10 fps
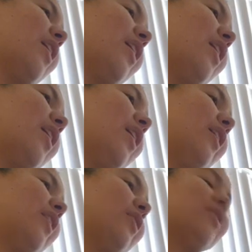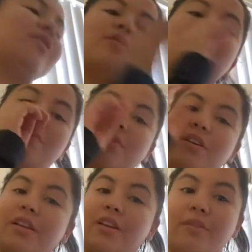And we're
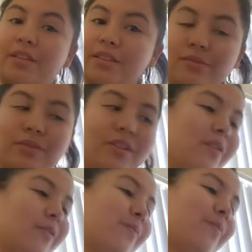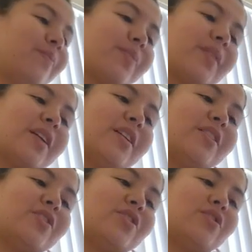gonna get right to it, y'all.
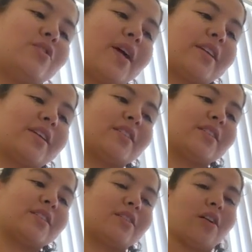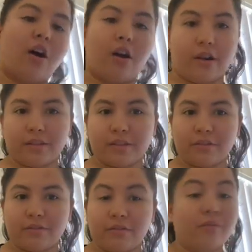Dragons Art
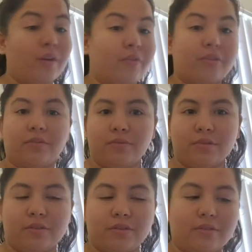Revolution.